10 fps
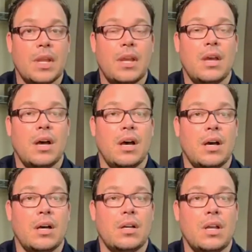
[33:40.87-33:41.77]
Uh,
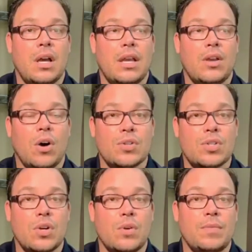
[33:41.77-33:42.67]

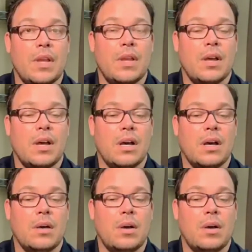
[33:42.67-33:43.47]
also, uh,